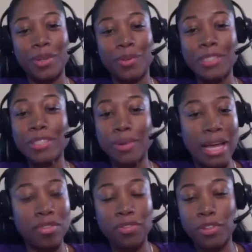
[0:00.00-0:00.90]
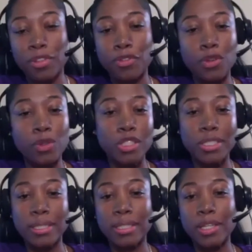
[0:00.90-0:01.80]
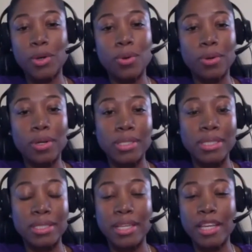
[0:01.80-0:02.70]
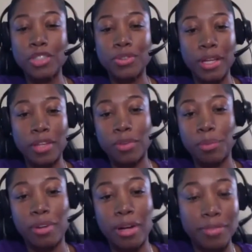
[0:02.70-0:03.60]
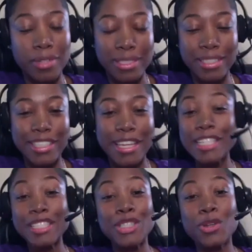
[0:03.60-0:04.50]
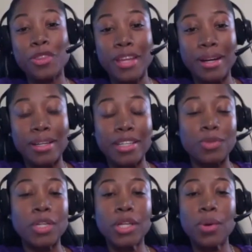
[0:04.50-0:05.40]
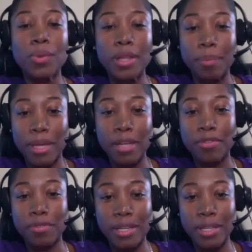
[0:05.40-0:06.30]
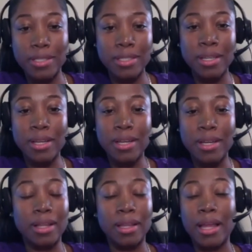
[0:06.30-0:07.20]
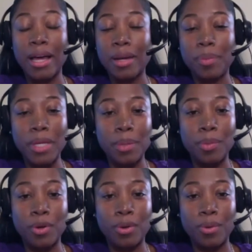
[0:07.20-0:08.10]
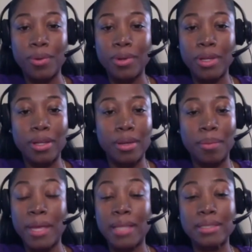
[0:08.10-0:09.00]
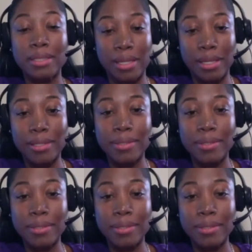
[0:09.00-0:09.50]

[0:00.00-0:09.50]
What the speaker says: We still have it for the futures elite course, the day trading for profits. It's still there because we know it benefits a lot of people immensely.